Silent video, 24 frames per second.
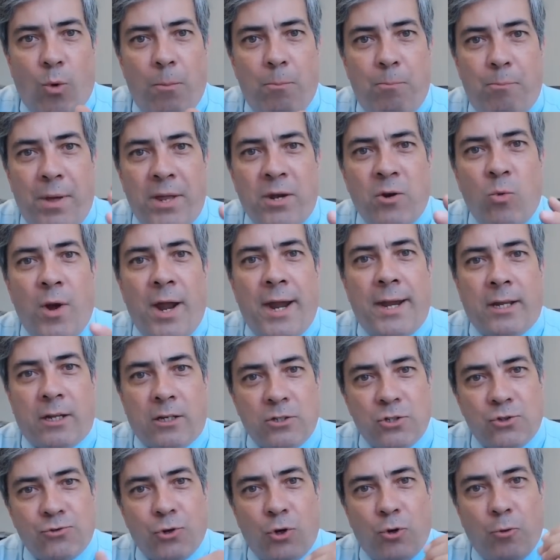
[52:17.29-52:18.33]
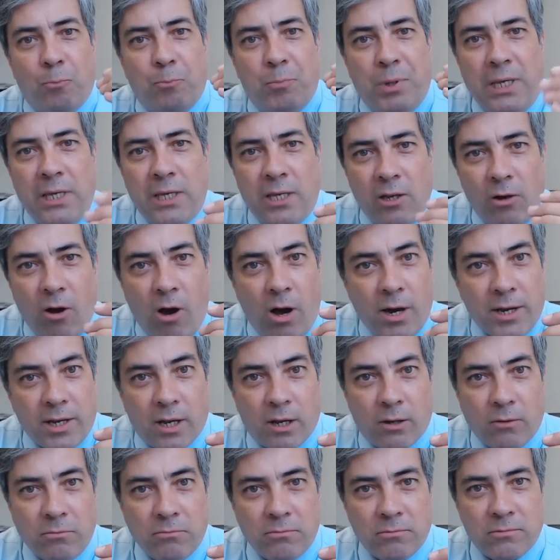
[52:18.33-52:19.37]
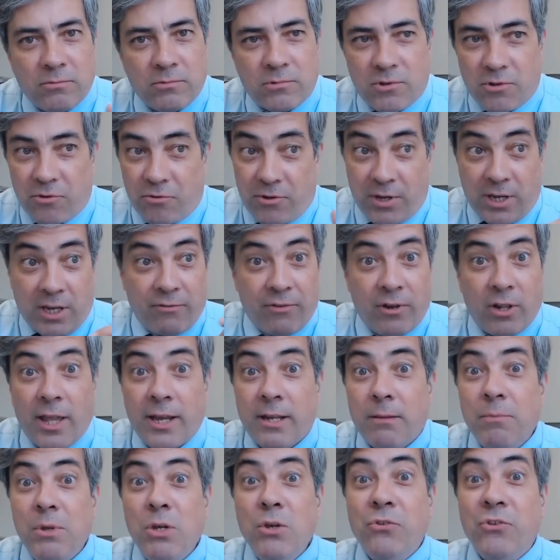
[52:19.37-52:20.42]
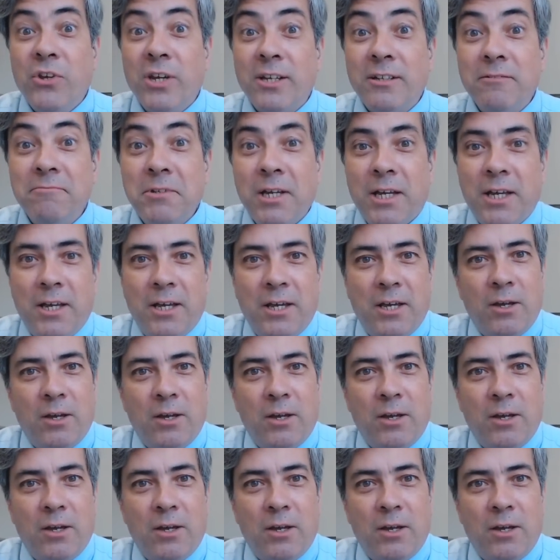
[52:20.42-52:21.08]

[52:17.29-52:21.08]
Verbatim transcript: What better way to control peaky audio, to think of it like music,